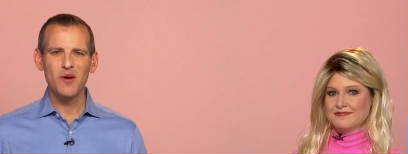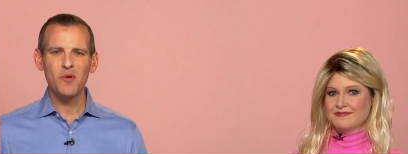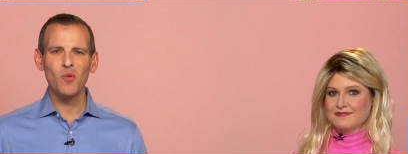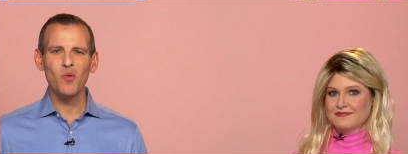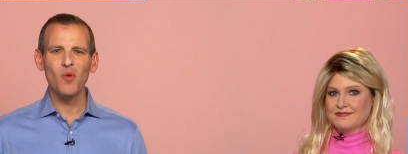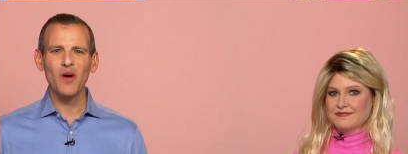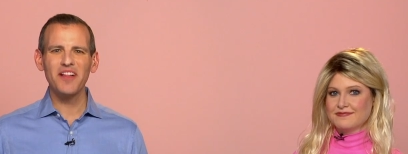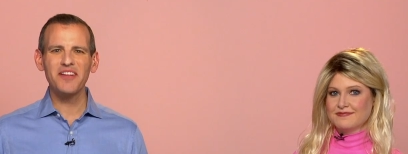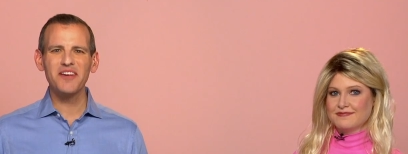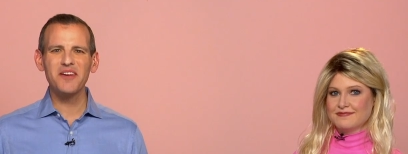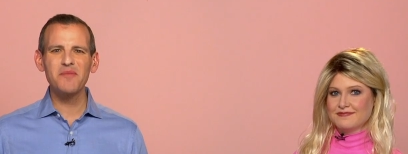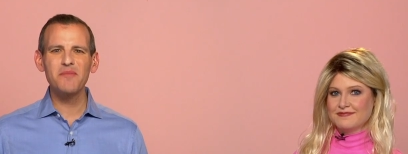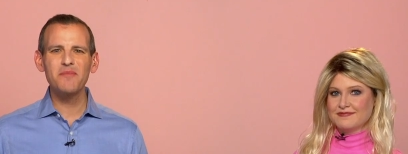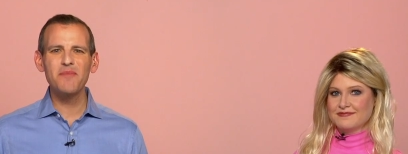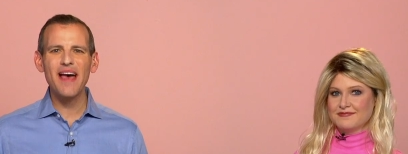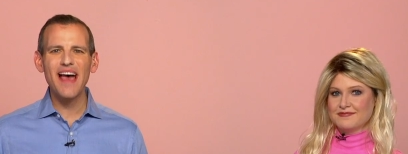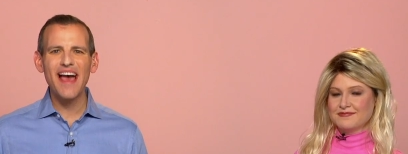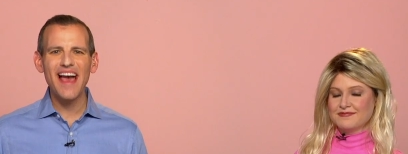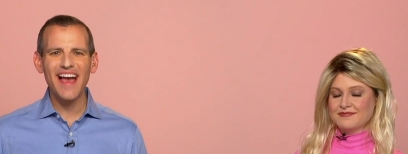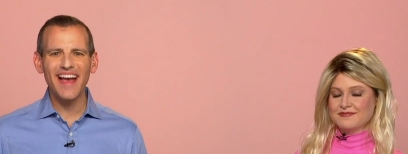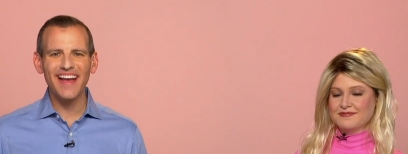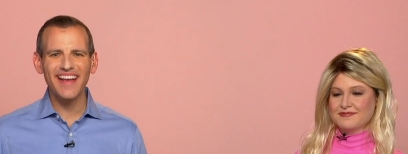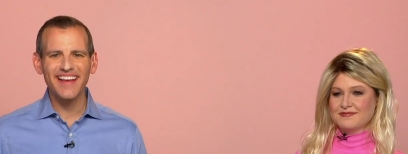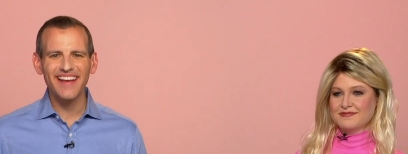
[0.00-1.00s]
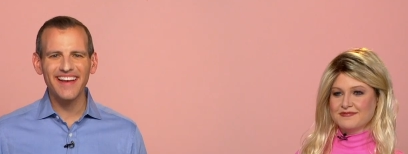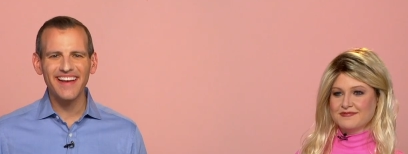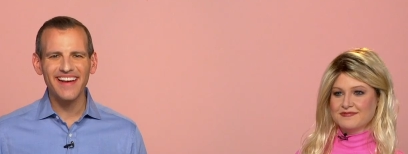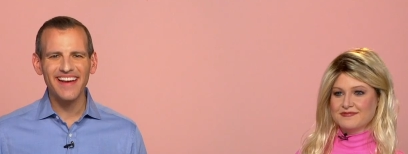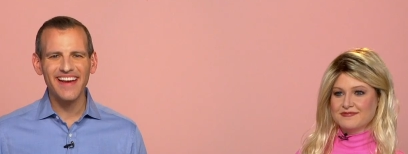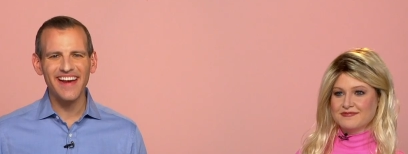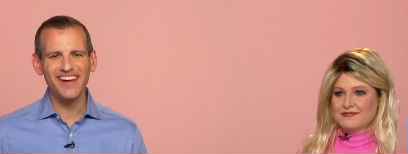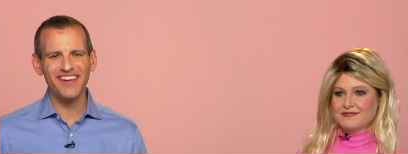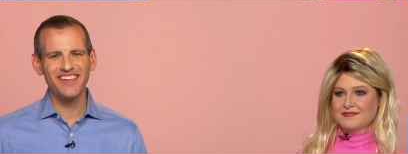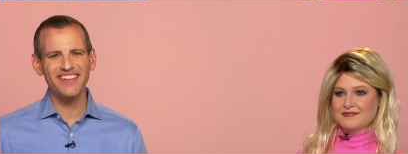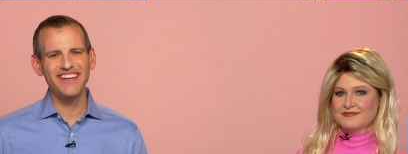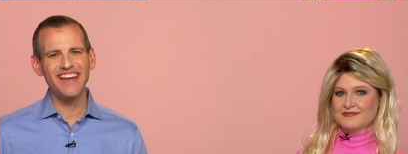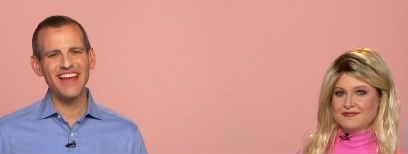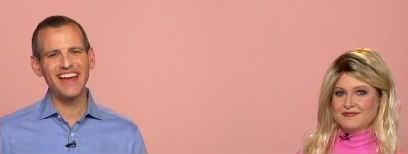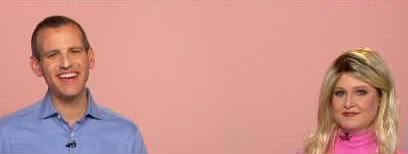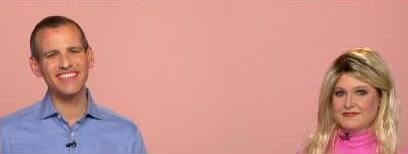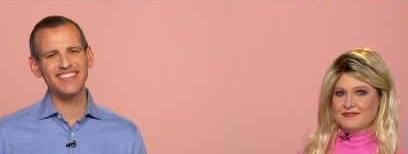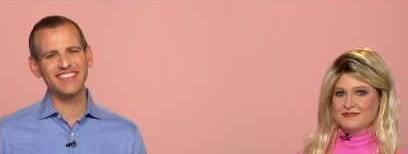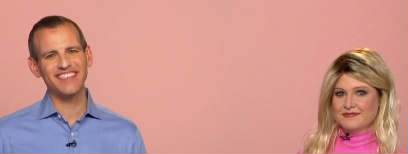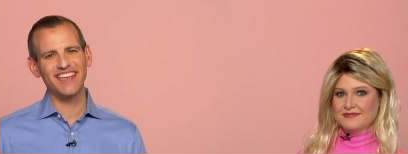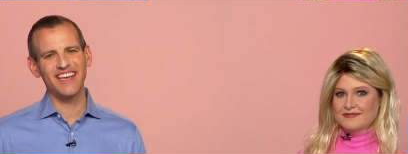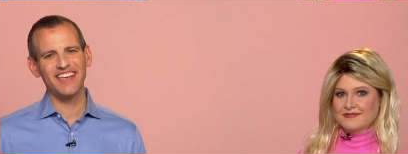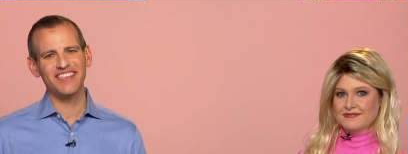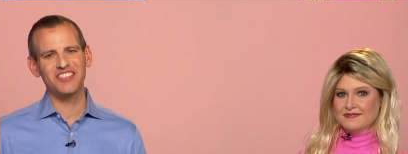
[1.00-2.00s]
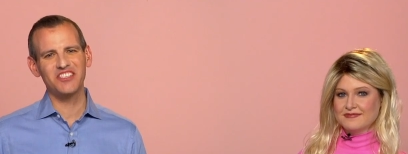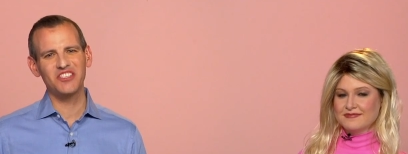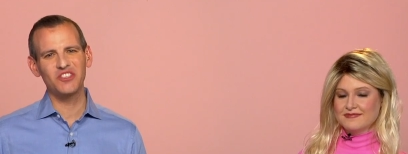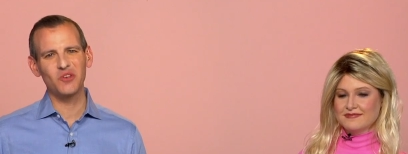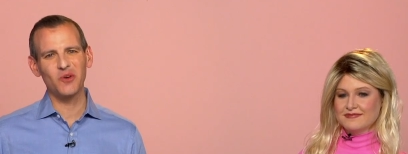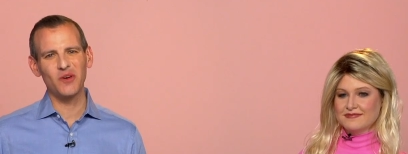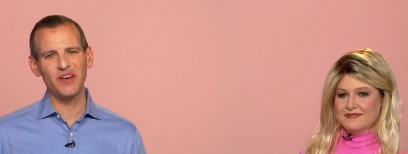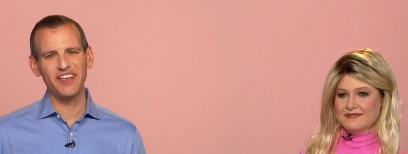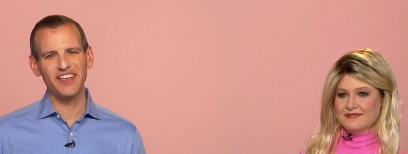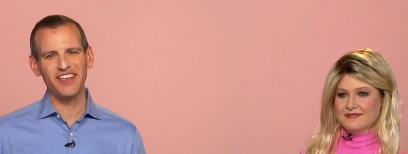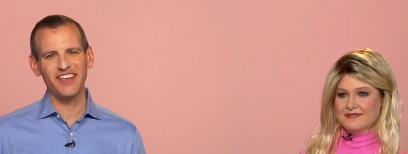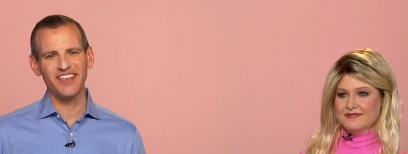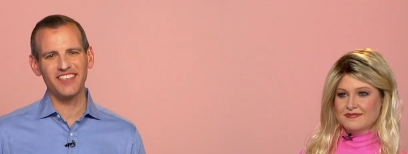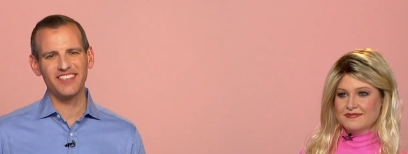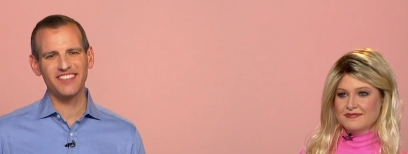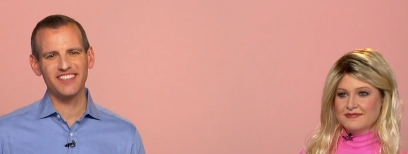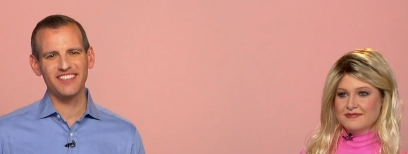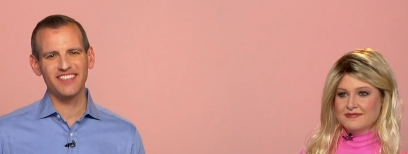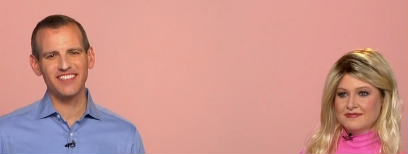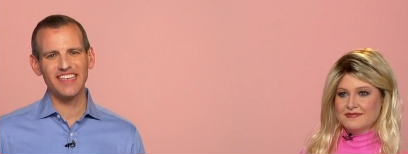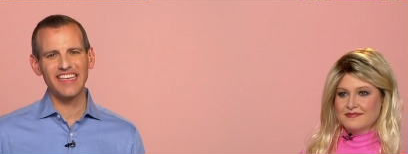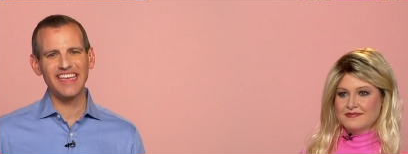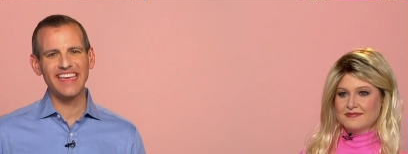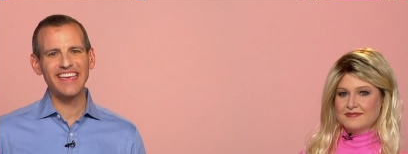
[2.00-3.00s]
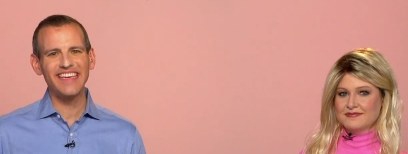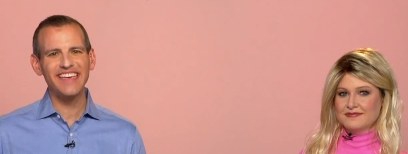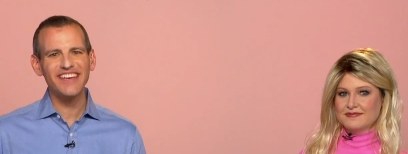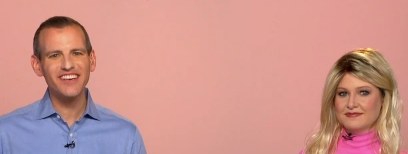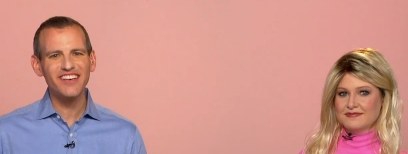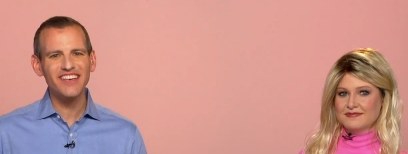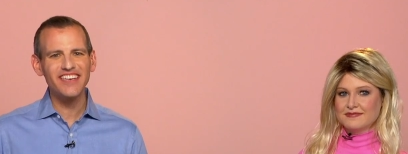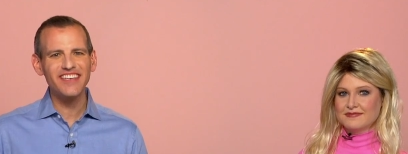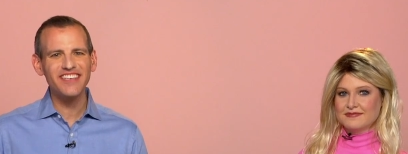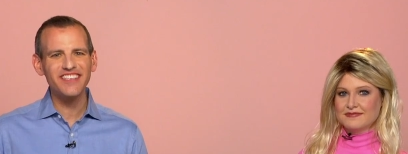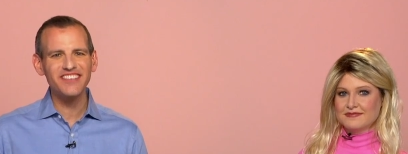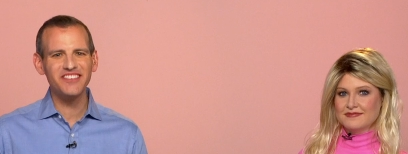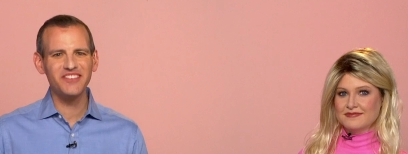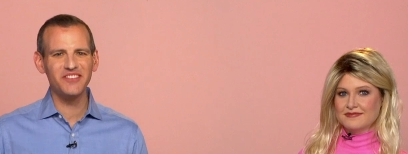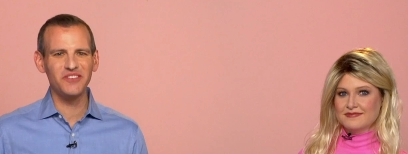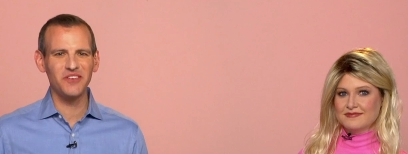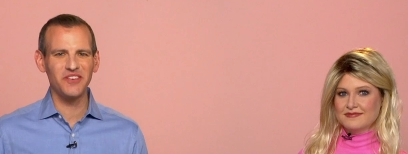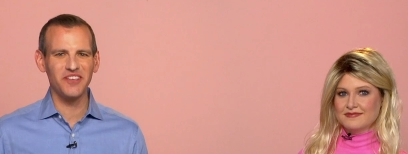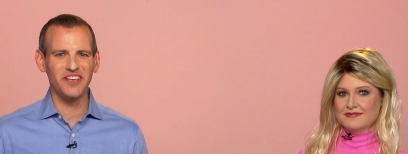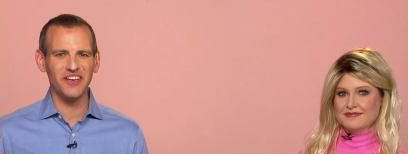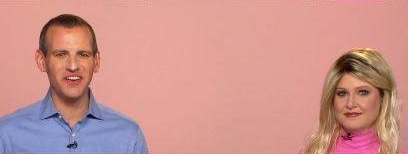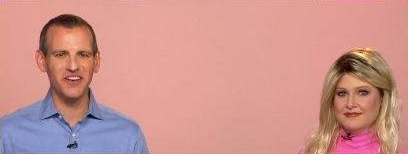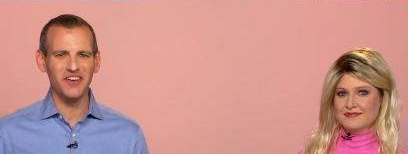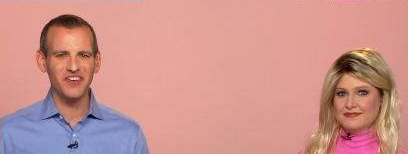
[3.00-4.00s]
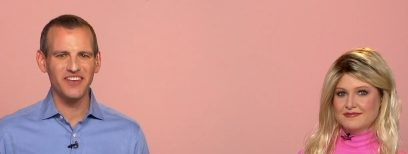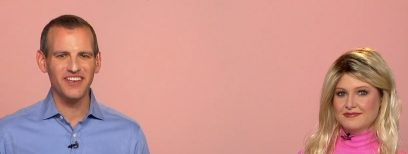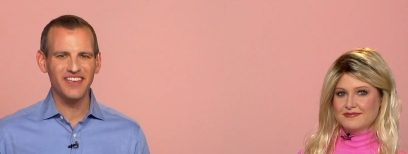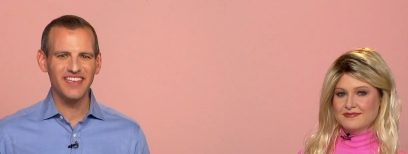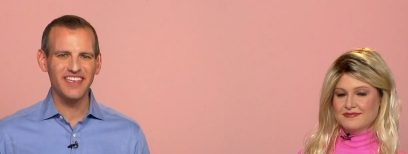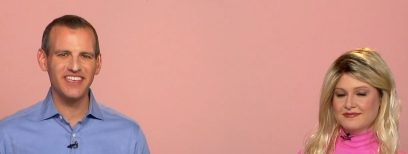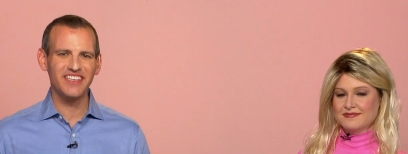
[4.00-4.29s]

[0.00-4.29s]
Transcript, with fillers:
Speaker 1: Welcome back. Our next guest joining us here in studio